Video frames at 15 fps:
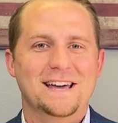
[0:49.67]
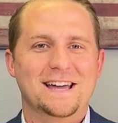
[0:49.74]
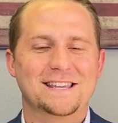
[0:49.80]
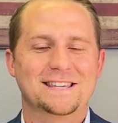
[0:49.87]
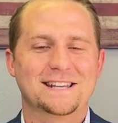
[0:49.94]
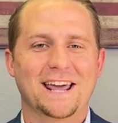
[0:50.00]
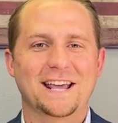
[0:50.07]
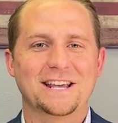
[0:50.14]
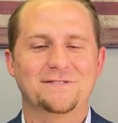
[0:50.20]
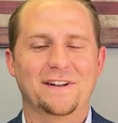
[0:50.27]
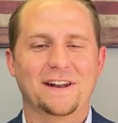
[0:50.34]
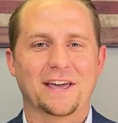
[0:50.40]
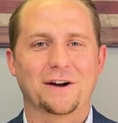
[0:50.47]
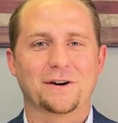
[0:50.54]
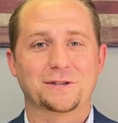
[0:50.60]
In today's
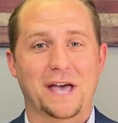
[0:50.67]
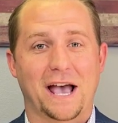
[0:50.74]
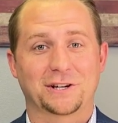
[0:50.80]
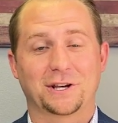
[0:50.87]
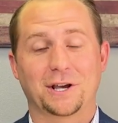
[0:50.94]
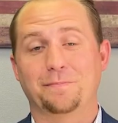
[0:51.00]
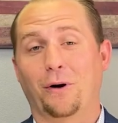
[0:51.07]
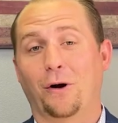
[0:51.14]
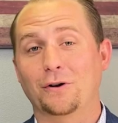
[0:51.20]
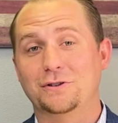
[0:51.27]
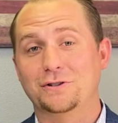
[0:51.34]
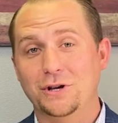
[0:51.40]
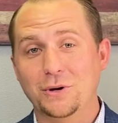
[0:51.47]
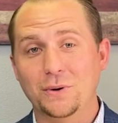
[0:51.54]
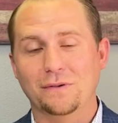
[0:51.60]
video, it's actually
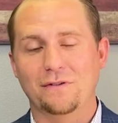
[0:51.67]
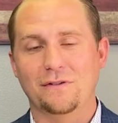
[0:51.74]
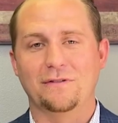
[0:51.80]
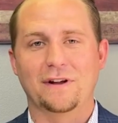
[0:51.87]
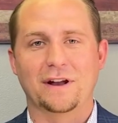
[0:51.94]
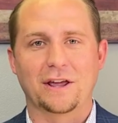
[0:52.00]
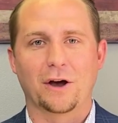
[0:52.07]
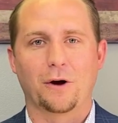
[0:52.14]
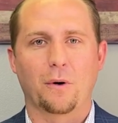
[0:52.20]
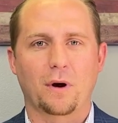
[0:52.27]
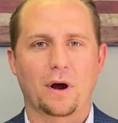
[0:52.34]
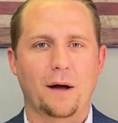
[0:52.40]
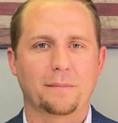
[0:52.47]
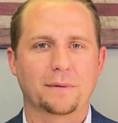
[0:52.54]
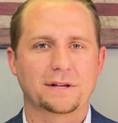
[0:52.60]
part 2 of the video
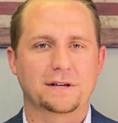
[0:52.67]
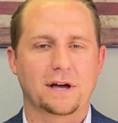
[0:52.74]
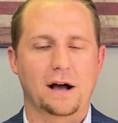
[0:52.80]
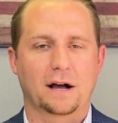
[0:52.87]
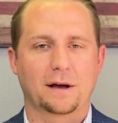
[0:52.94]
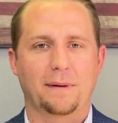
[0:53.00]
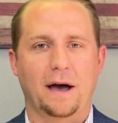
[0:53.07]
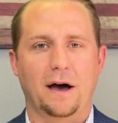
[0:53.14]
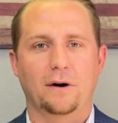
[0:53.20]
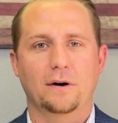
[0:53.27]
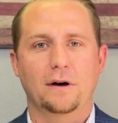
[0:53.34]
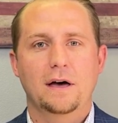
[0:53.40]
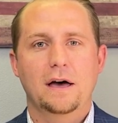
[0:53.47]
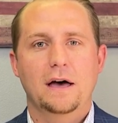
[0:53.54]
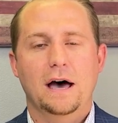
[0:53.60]
where I'm going to talk
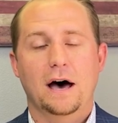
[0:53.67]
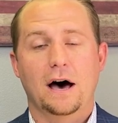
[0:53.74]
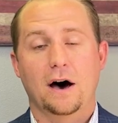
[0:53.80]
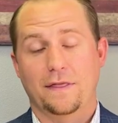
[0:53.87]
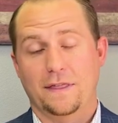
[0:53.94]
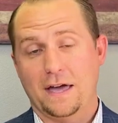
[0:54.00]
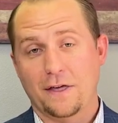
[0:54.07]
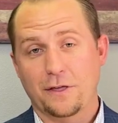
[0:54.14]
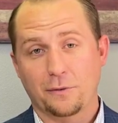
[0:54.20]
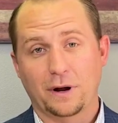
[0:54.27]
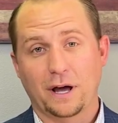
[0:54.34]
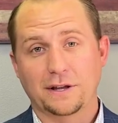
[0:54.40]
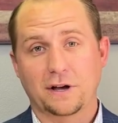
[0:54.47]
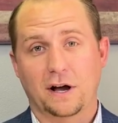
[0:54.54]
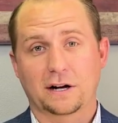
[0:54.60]
about on the other
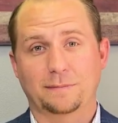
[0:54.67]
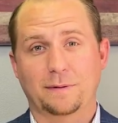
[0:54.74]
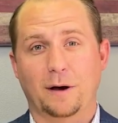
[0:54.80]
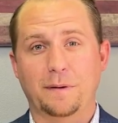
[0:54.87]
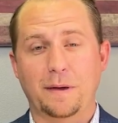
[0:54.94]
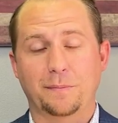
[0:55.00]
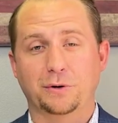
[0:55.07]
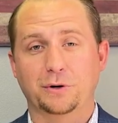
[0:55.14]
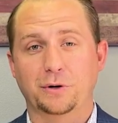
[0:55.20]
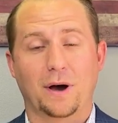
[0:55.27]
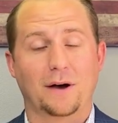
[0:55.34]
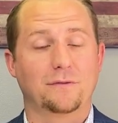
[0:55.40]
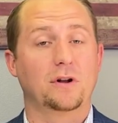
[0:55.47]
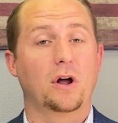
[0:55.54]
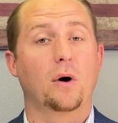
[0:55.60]
one, I talked about people who
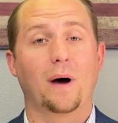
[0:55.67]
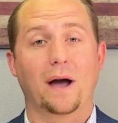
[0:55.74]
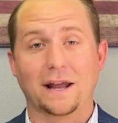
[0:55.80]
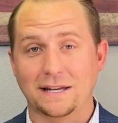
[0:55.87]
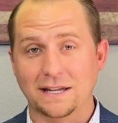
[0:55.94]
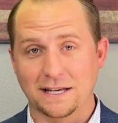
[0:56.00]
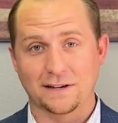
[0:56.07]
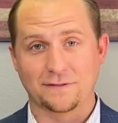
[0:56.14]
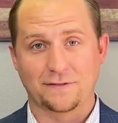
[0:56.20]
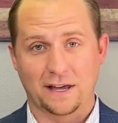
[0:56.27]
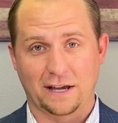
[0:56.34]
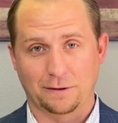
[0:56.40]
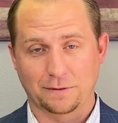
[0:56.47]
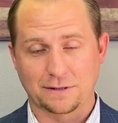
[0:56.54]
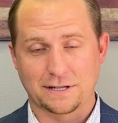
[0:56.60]
have no idea if
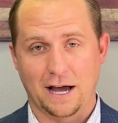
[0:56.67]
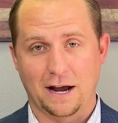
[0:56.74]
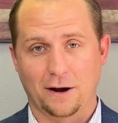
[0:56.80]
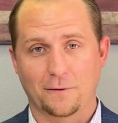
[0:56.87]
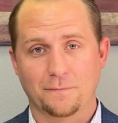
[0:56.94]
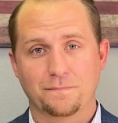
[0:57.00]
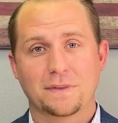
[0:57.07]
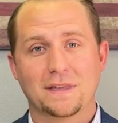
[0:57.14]
they could retire.